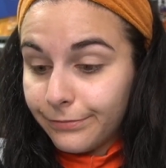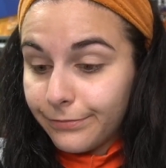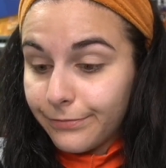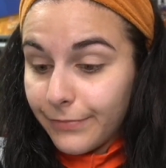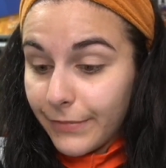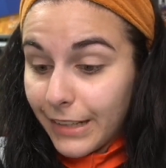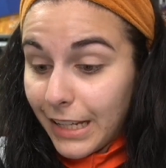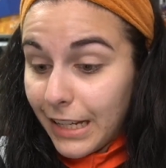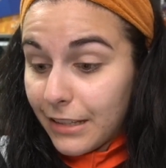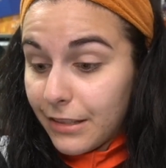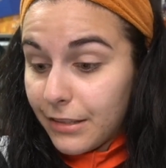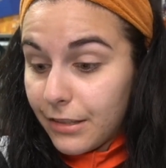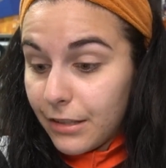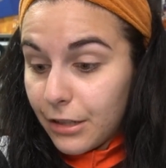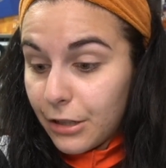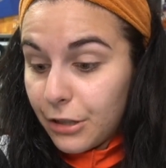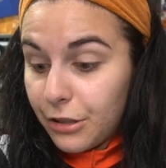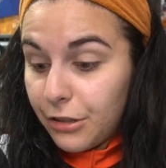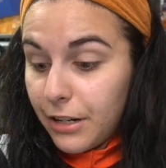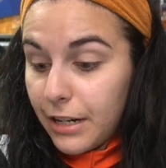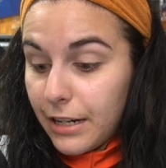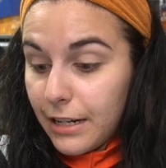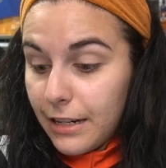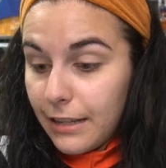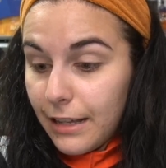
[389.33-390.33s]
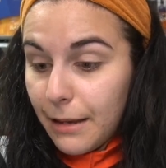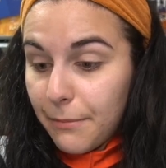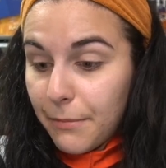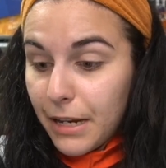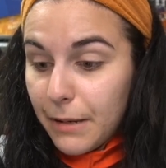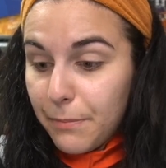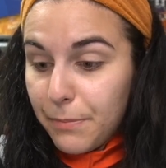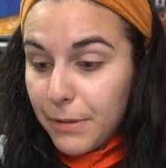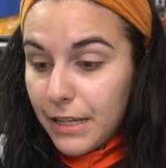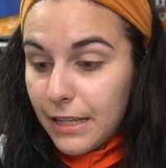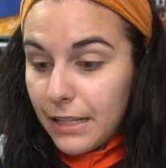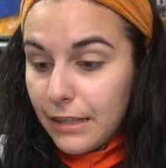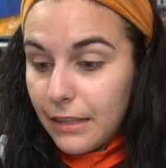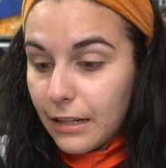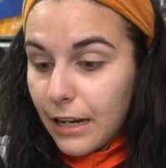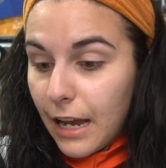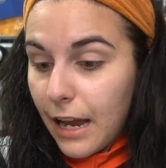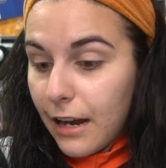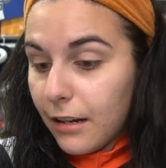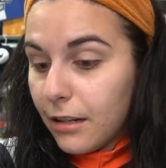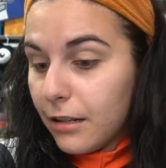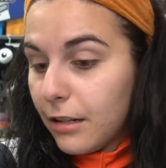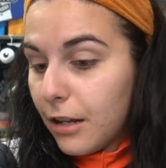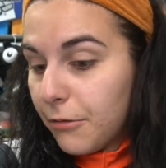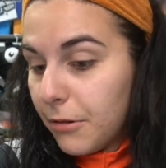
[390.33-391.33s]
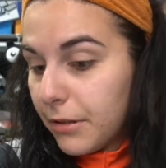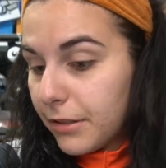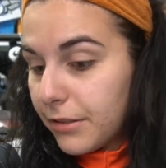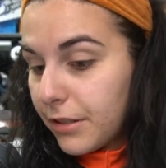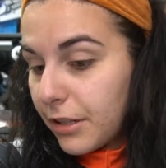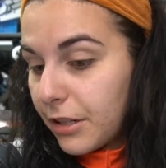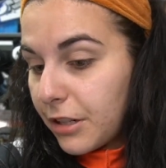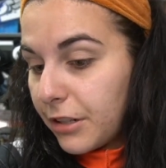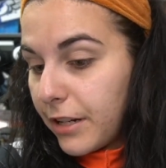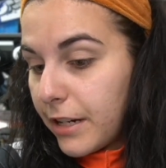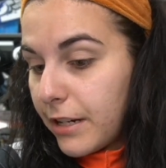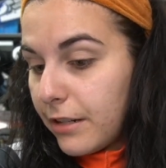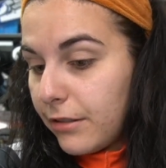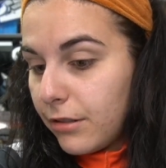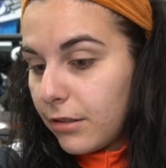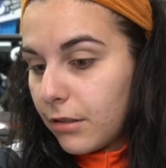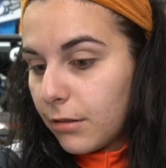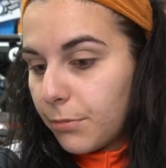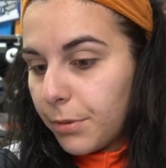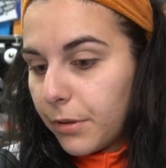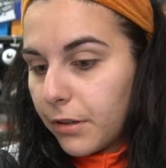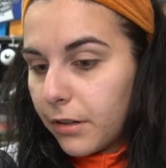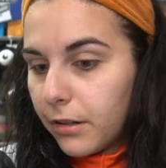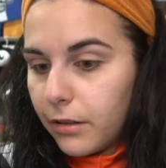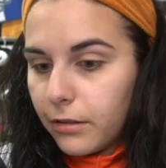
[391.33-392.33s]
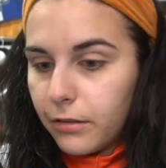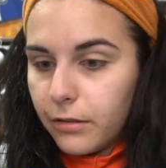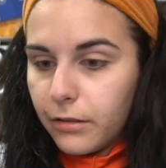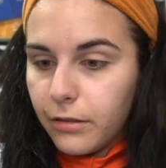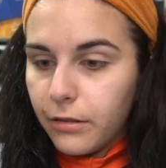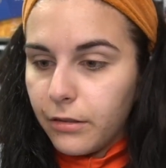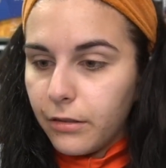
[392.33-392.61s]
That's the crazy. That might be the. I don't know what's the crazier part.